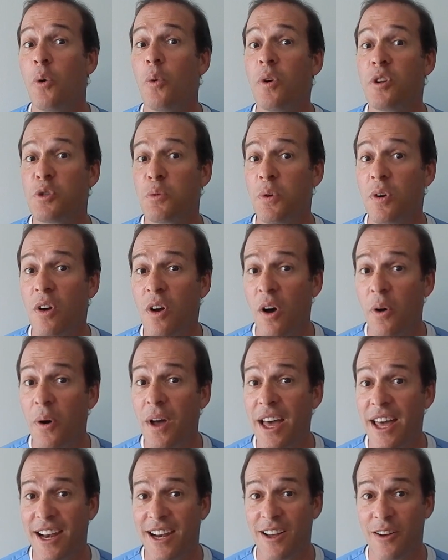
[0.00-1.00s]
which will go
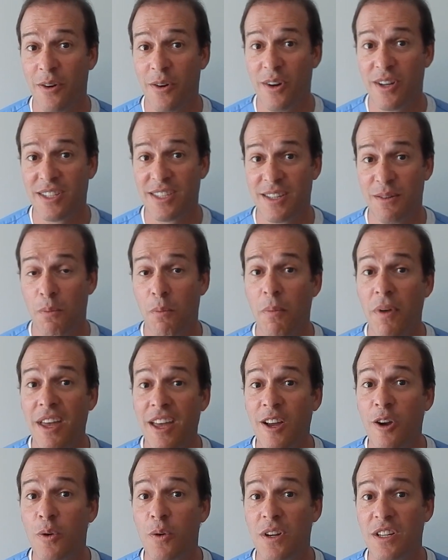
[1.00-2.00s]
ahead and cause
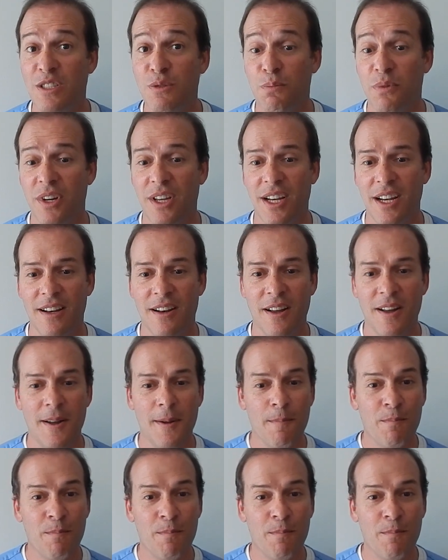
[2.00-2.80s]
increased bleeding.